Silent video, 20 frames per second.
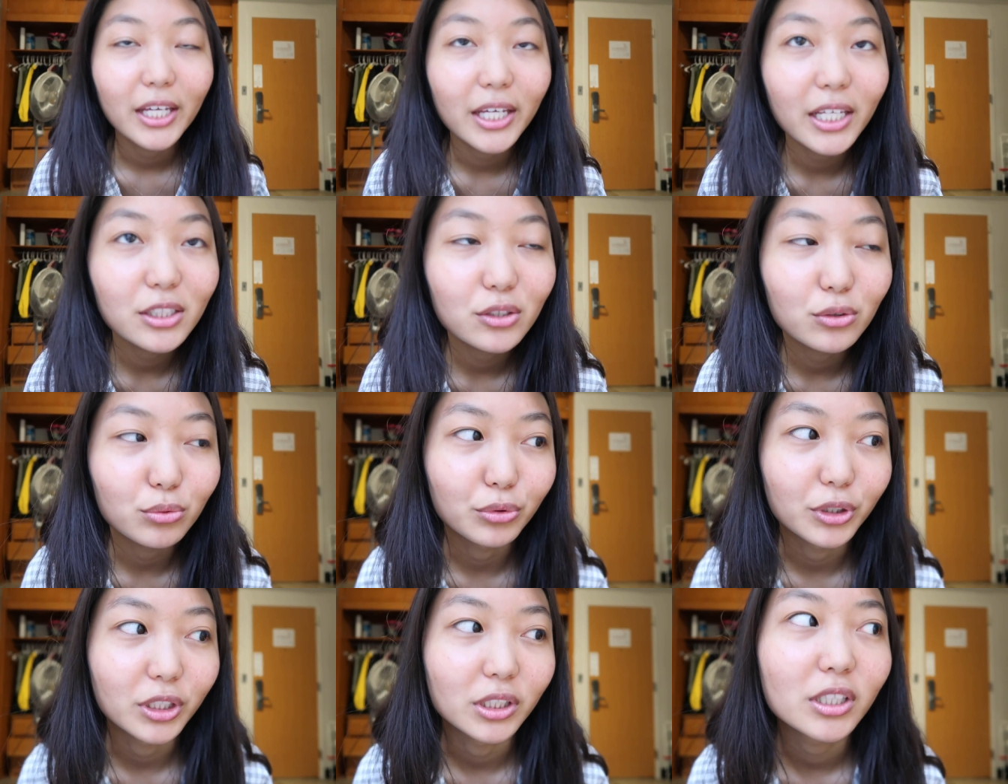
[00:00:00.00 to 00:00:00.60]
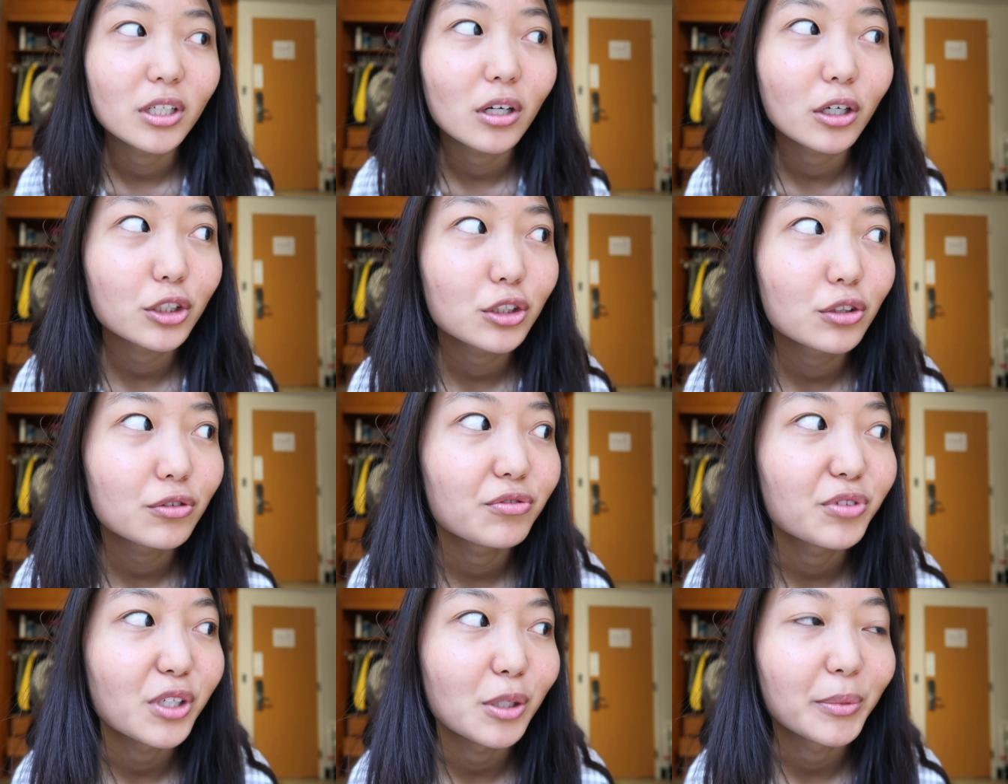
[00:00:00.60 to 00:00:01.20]
it's really hard
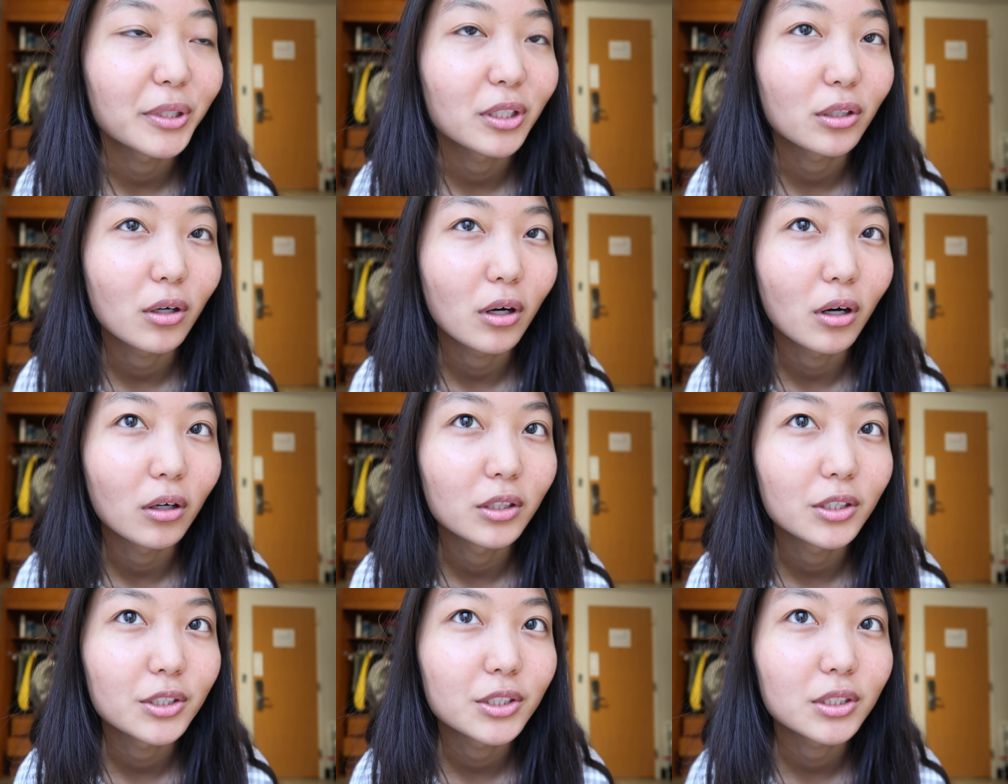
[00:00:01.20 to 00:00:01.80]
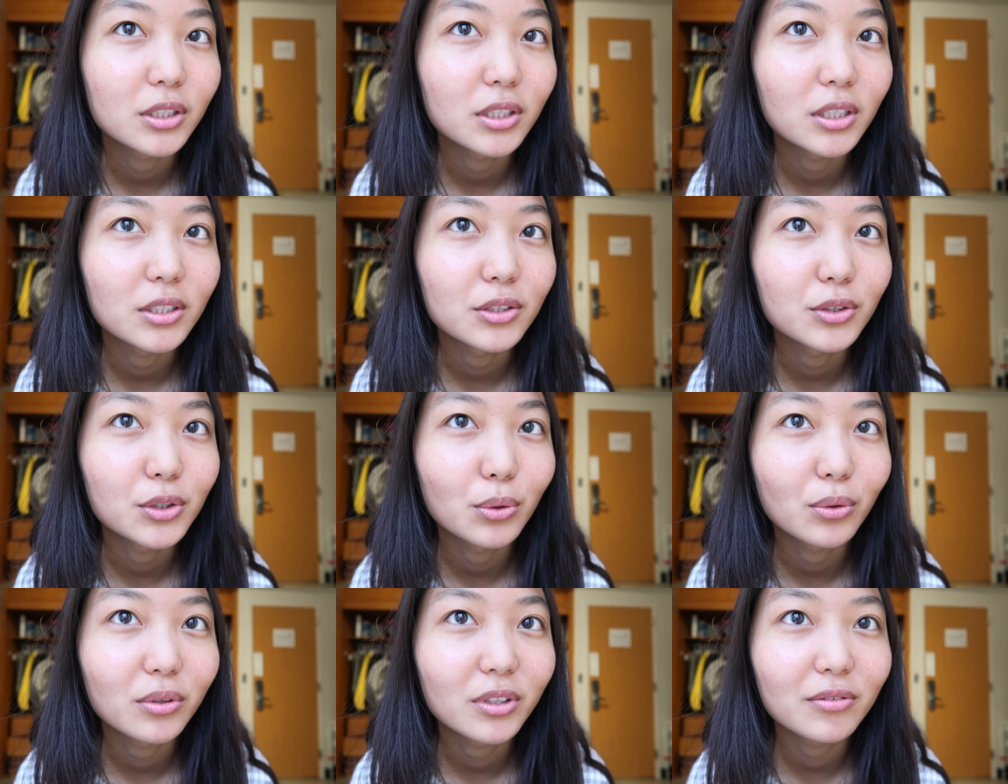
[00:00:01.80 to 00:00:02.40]
to film in college
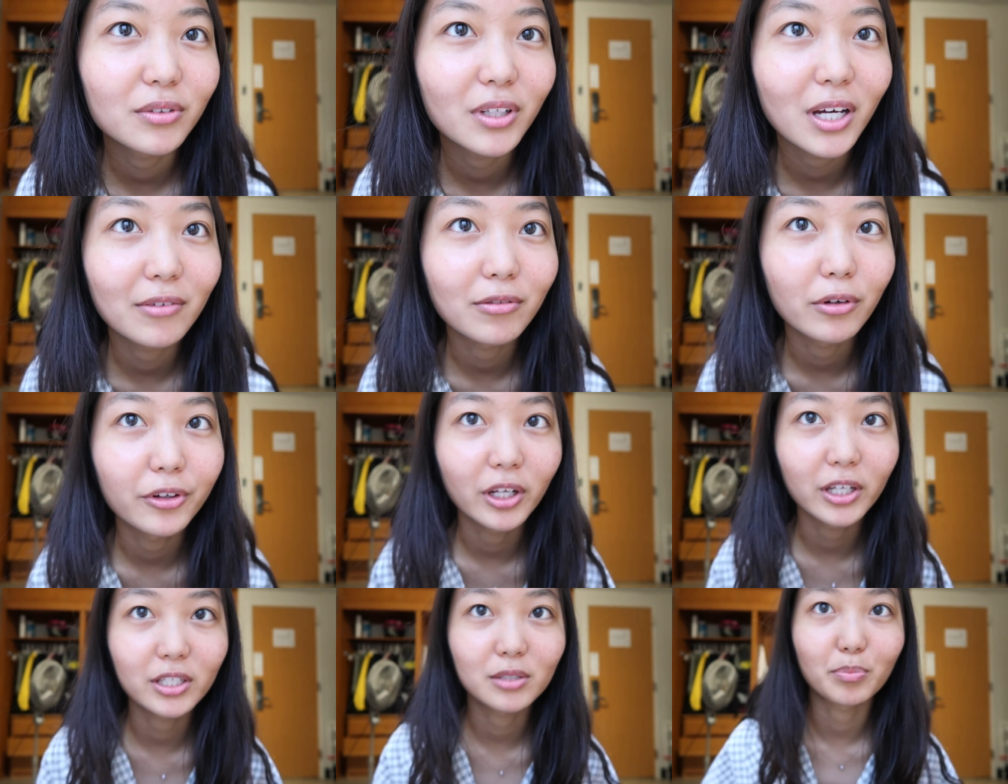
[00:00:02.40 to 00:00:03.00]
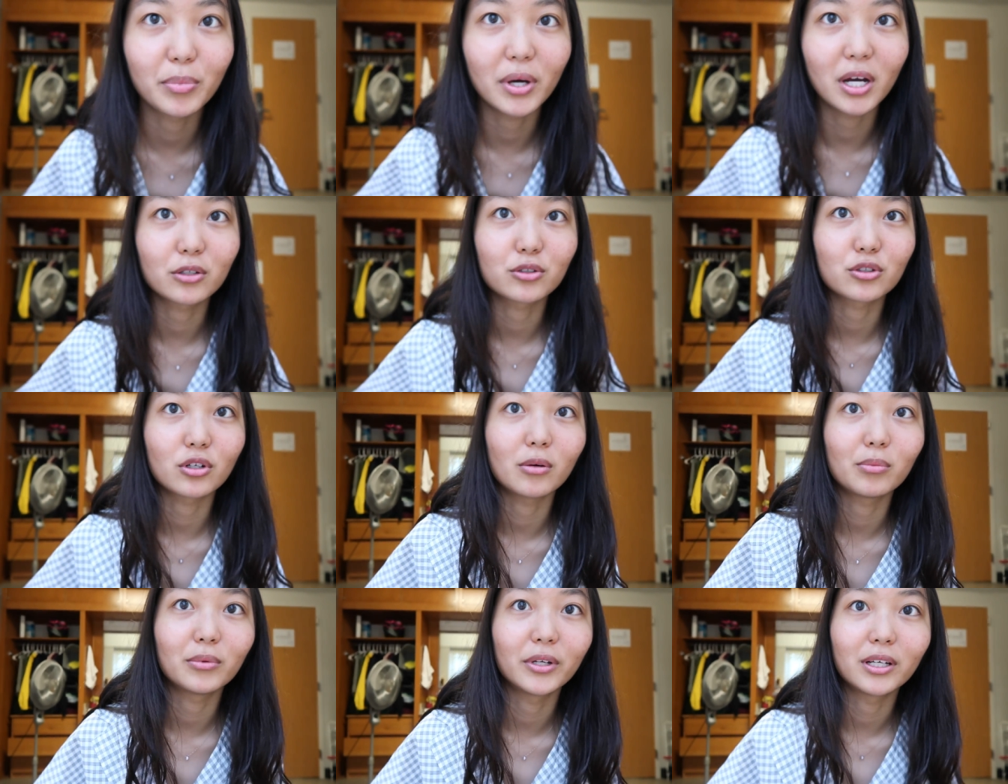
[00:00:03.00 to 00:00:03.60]
because you don't even have a nice
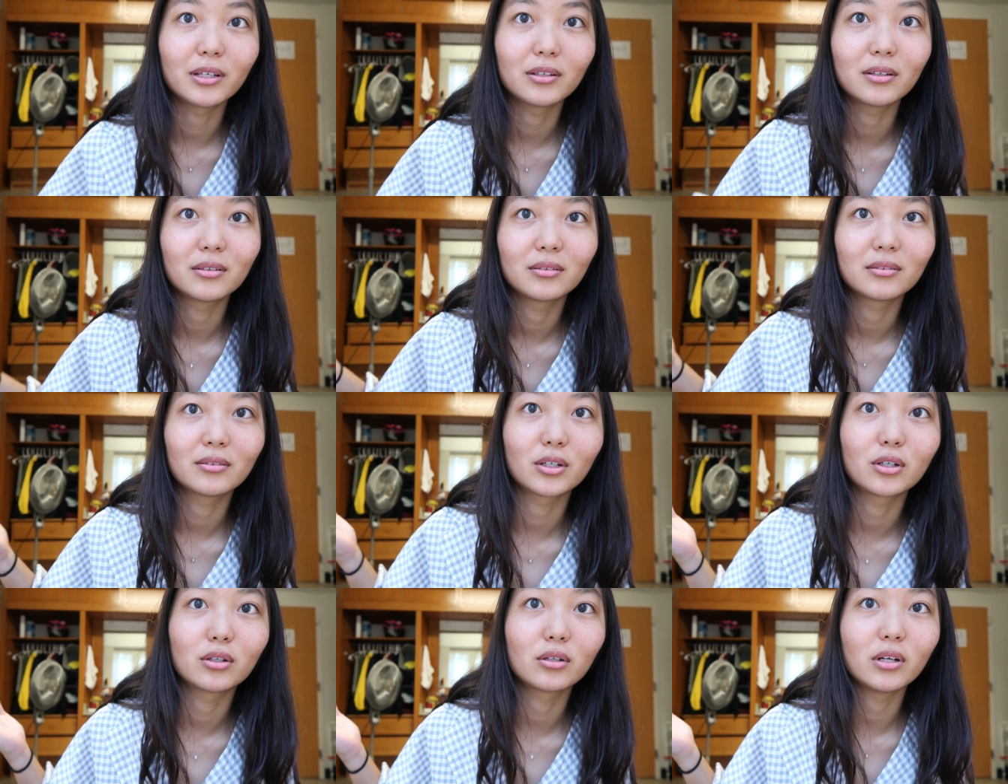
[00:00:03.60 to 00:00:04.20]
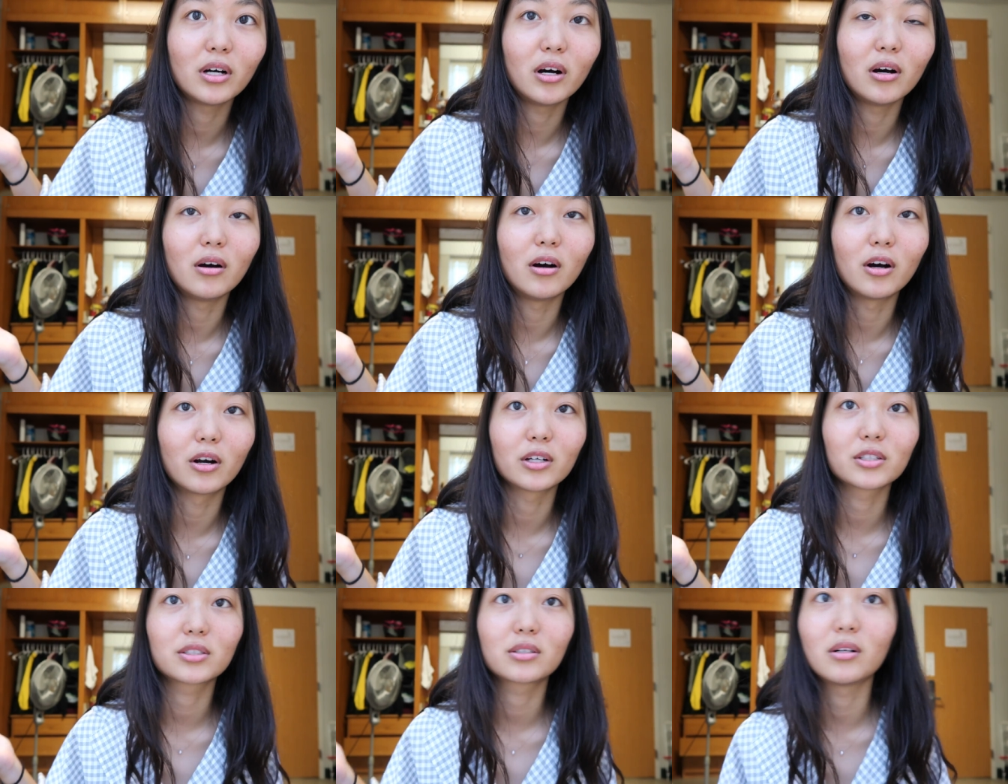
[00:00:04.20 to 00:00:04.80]
backdrop like the
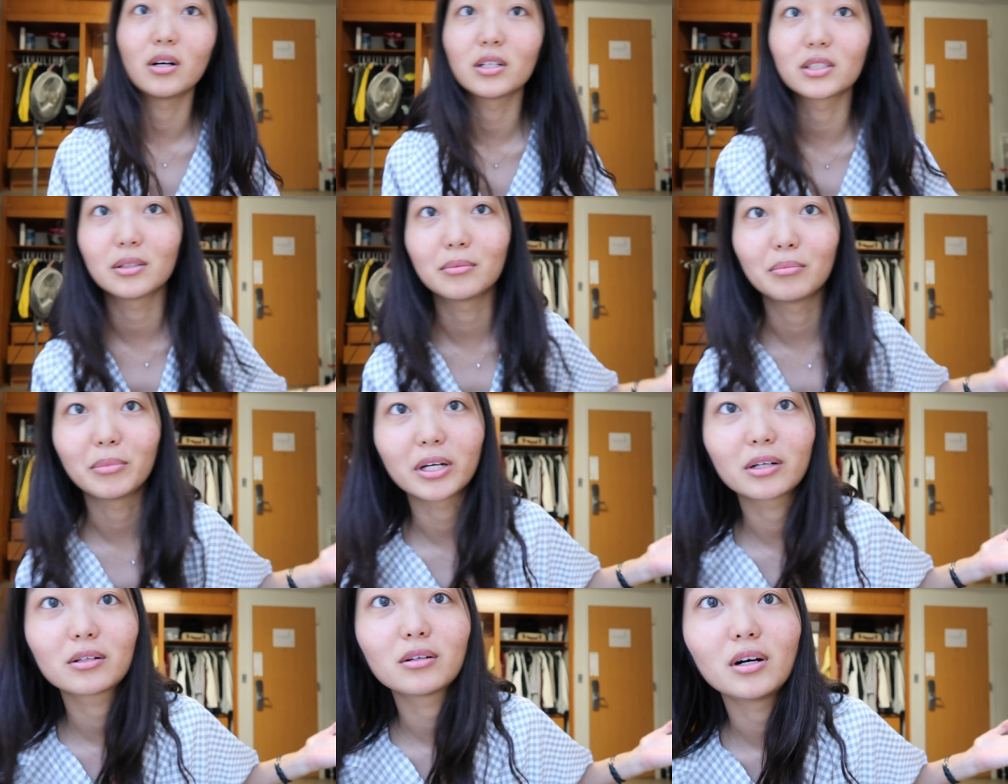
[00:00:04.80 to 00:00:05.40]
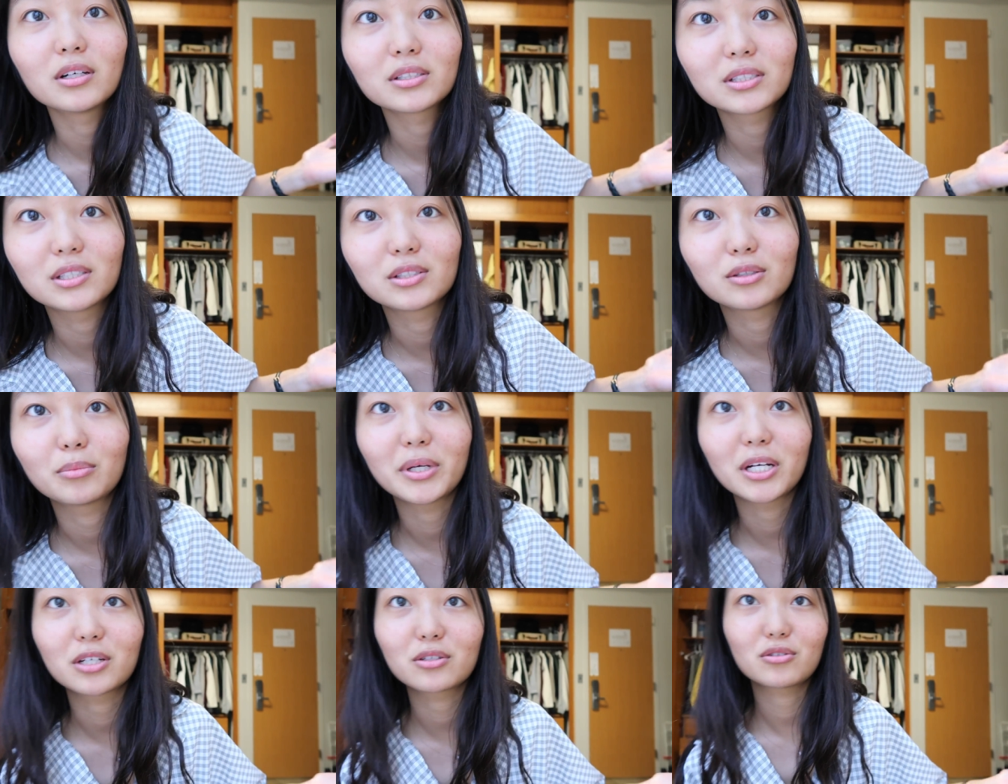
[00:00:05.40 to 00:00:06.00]
RS closet my closet is
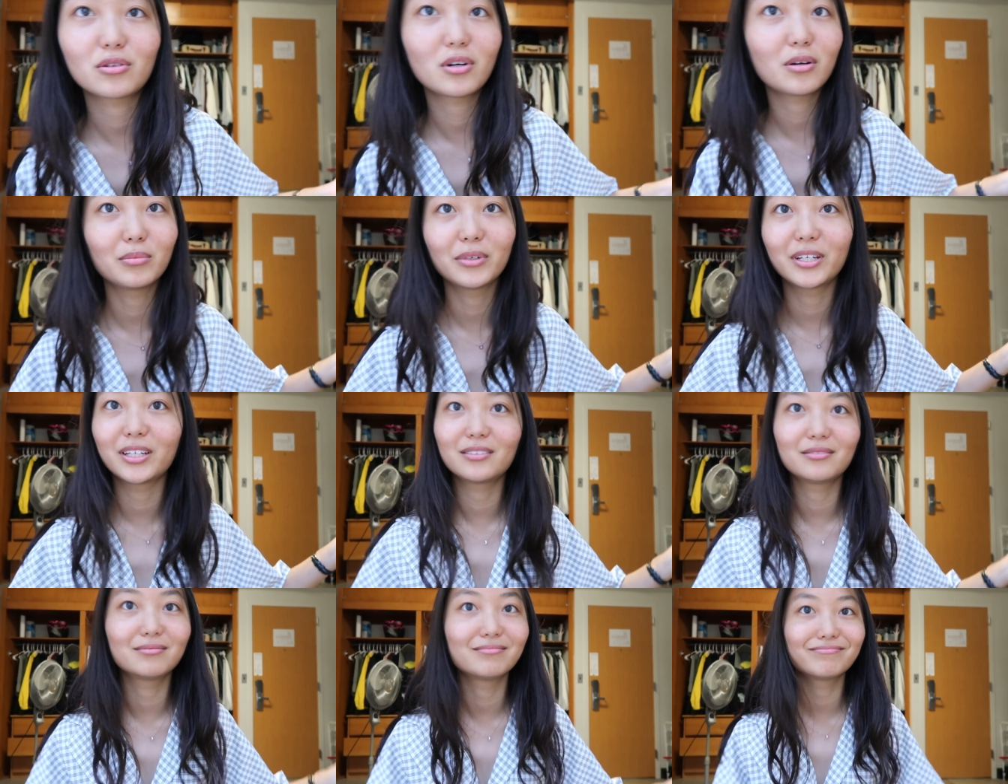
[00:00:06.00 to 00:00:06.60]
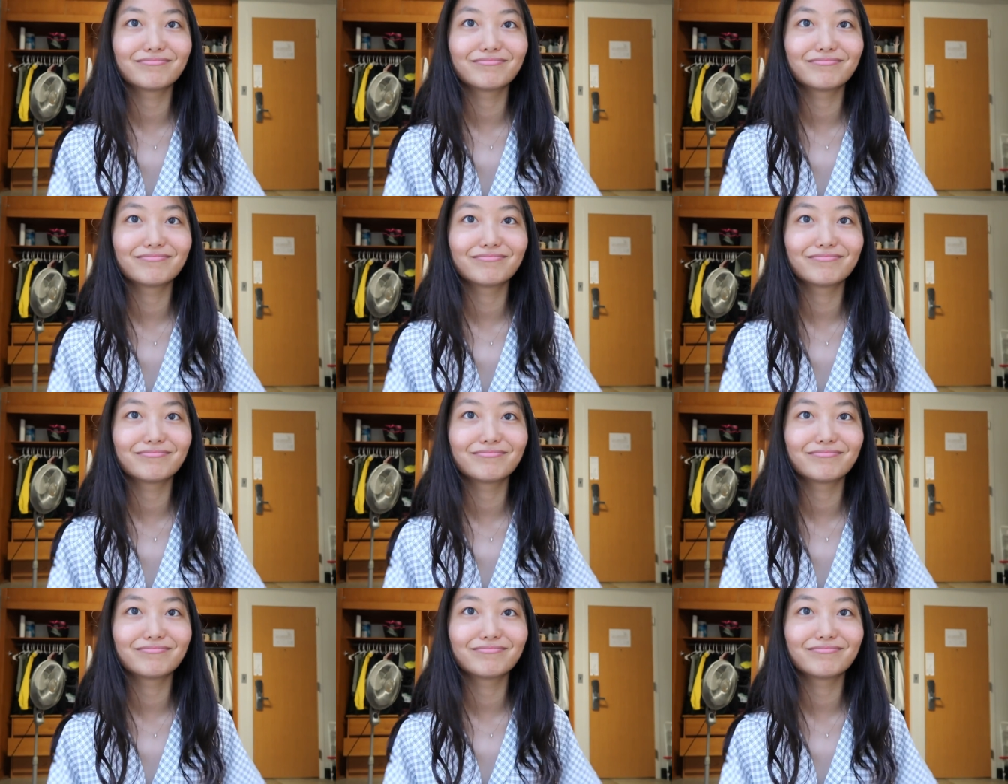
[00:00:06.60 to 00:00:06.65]
a backdrop like